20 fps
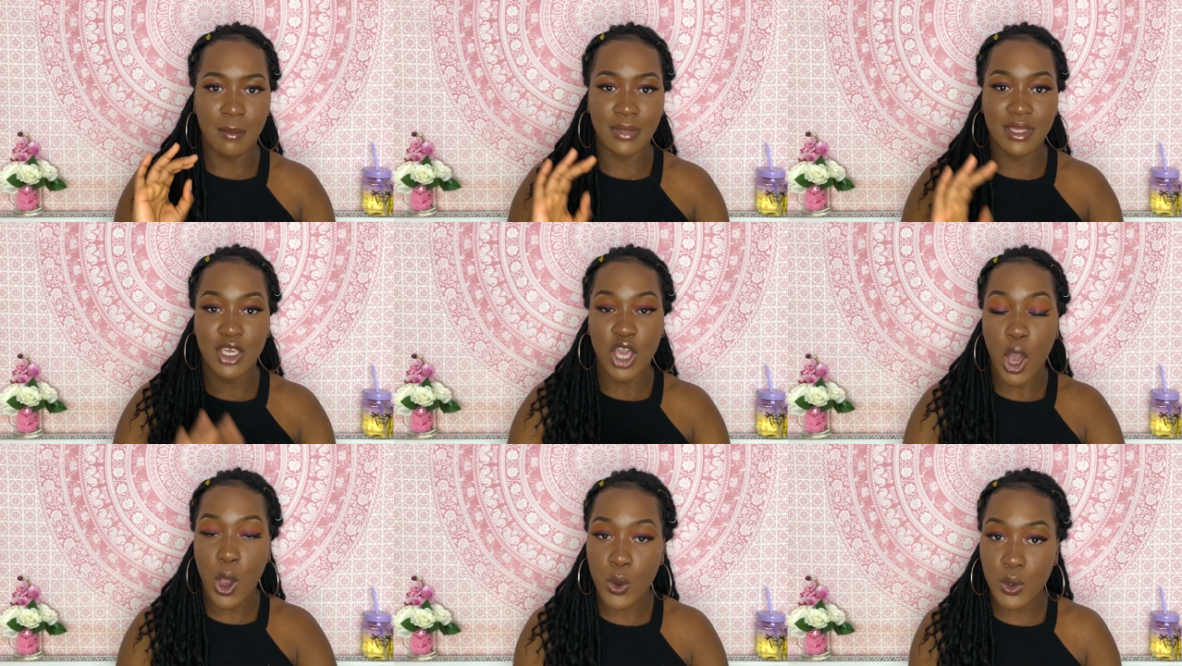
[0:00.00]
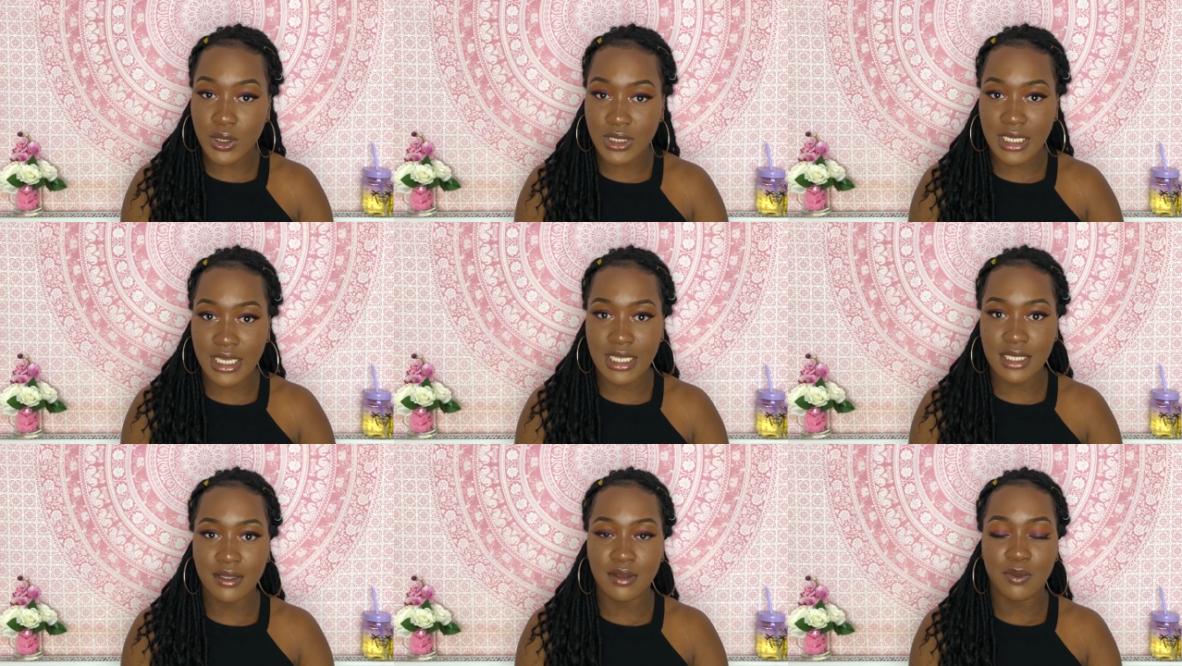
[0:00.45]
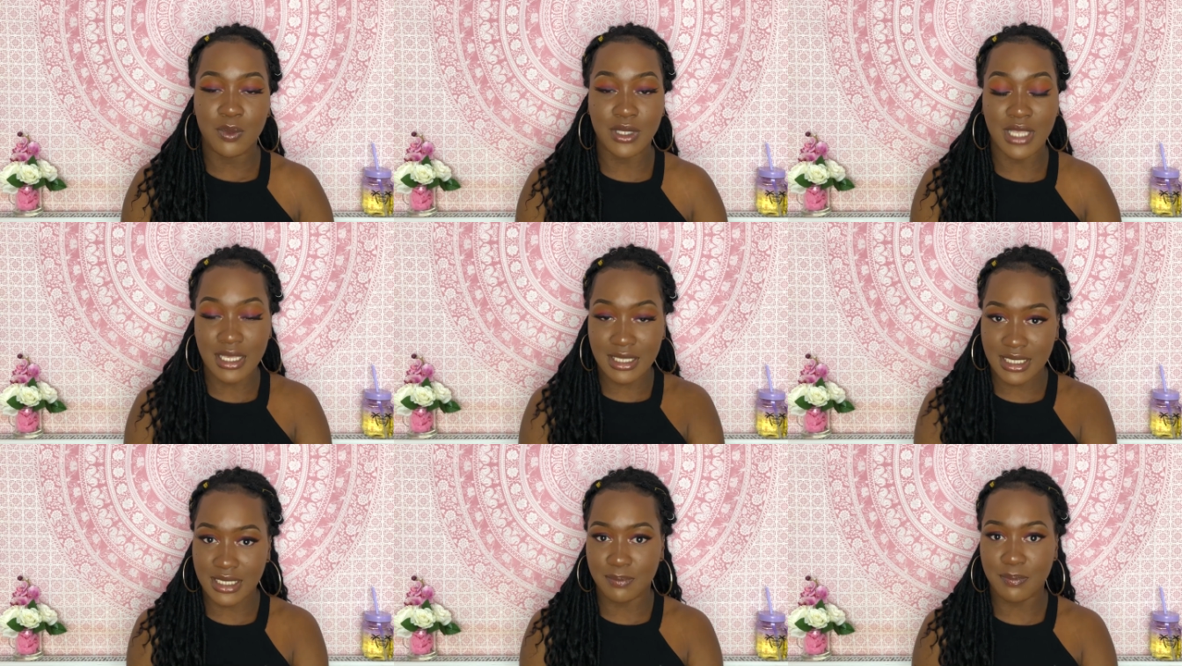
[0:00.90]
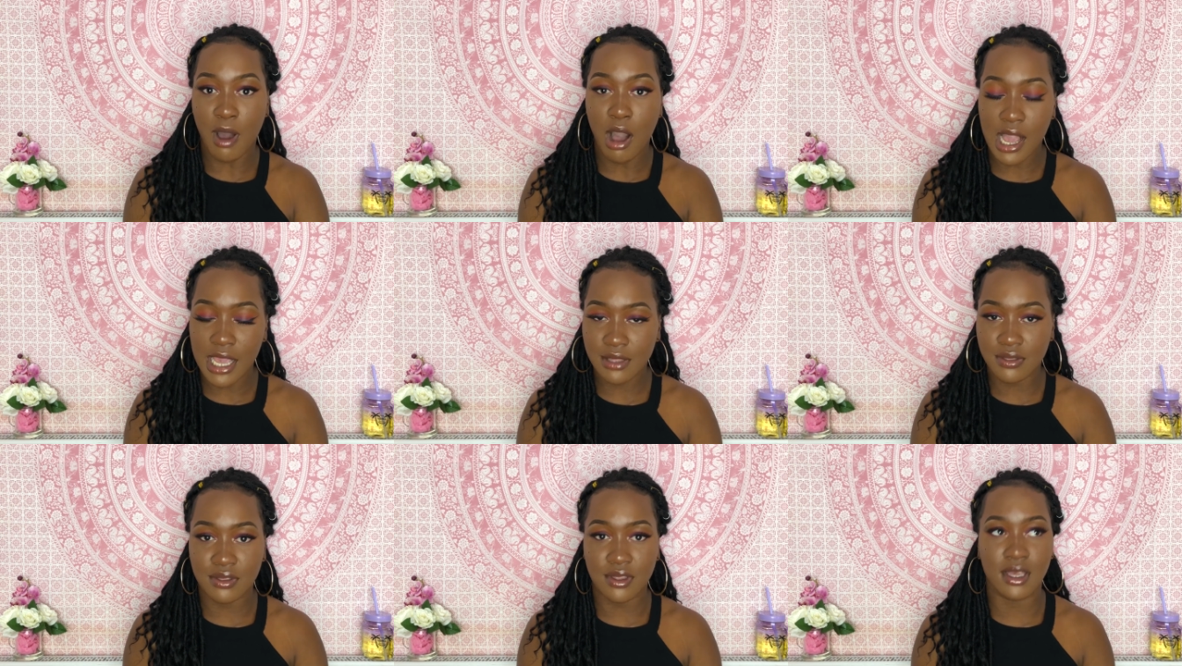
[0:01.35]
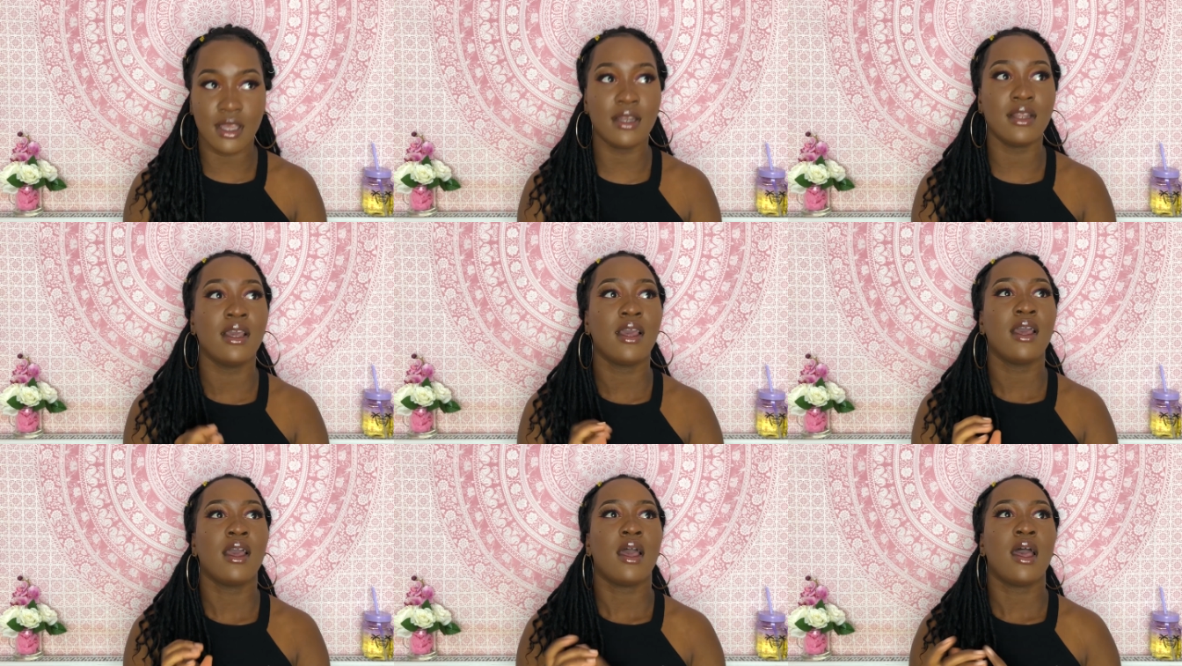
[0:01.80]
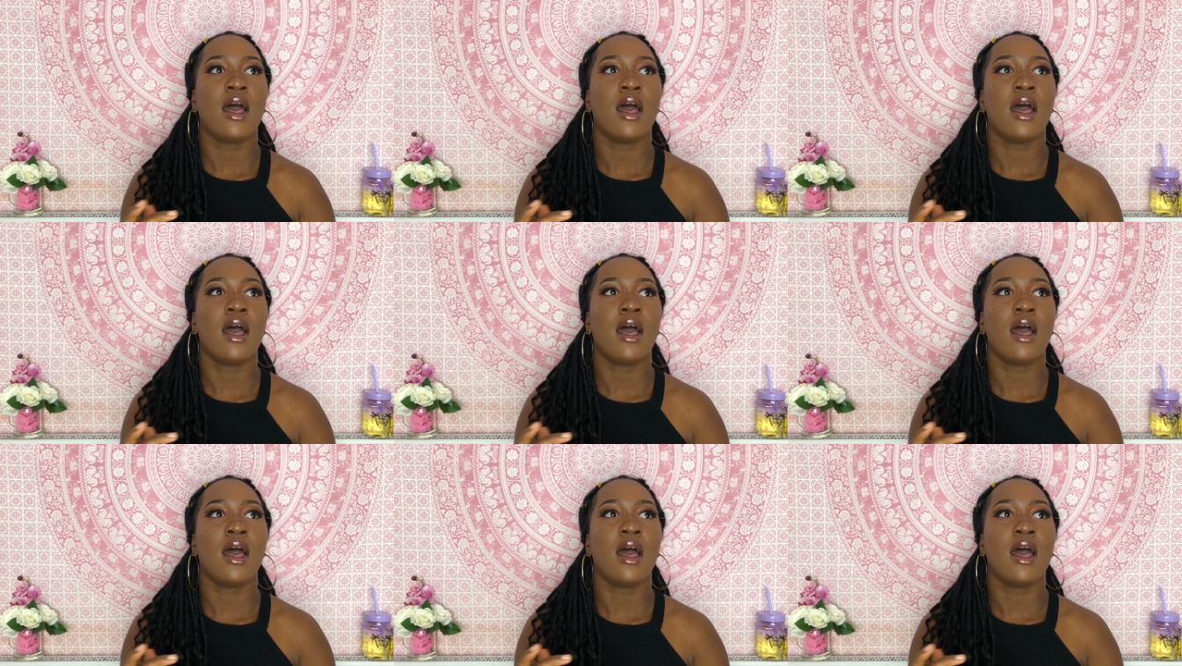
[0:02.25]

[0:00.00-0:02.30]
coding, we did Python,